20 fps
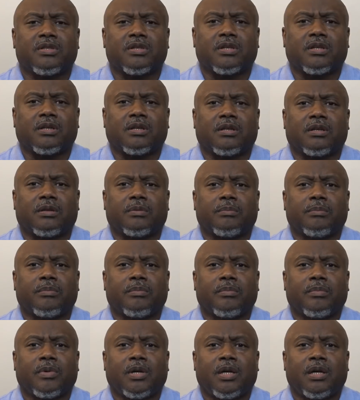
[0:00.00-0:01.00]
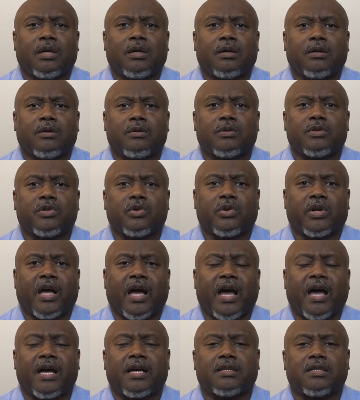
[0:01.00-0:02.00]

uh, it was on an